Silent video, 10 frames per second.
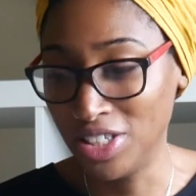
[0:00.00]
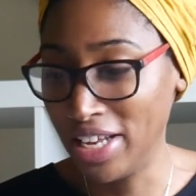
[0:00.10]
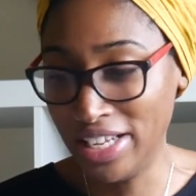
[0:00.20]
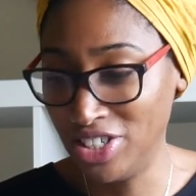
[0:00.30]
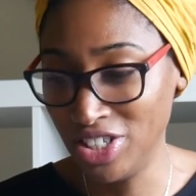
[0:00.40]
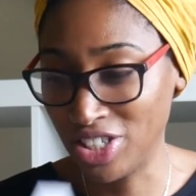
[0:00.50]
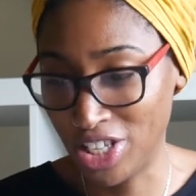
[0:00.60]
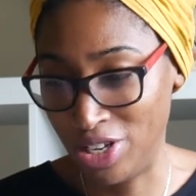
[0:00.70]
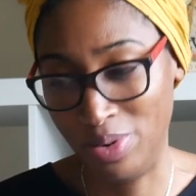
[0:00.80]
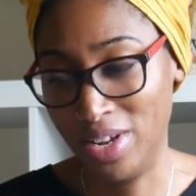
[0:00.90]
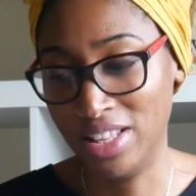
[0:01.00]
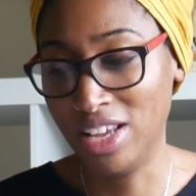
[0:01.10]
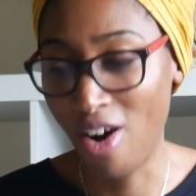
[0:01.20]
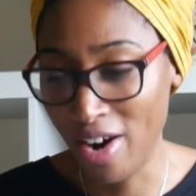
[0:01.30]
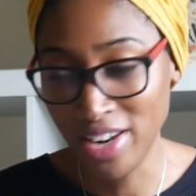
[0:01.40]
It's just cute, and
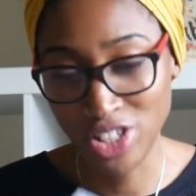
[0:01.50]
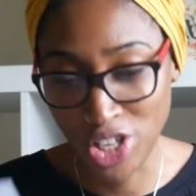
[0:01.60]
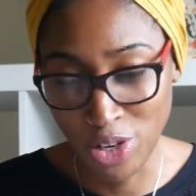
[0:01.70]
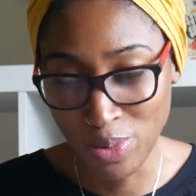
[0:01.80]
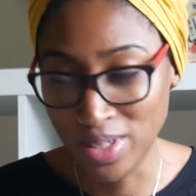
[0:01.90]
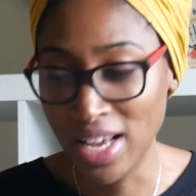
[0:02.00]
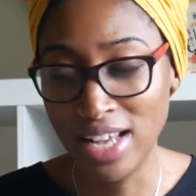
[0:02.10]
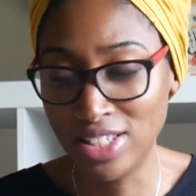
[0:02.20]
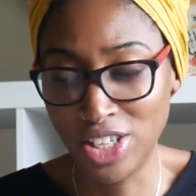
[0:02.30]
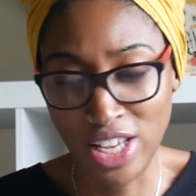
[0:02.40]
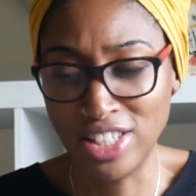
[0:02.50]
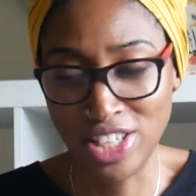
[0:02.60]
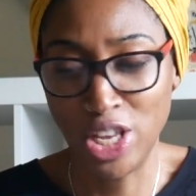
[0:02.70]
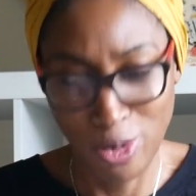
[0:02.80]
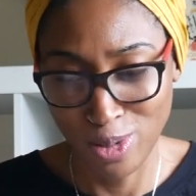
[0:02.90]
the art is cute. It's
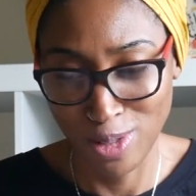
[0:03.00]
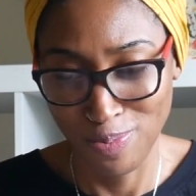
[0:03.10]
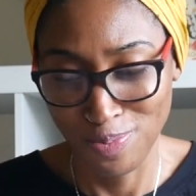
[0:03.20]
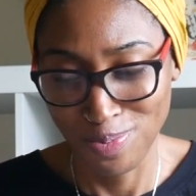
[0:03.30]
cute.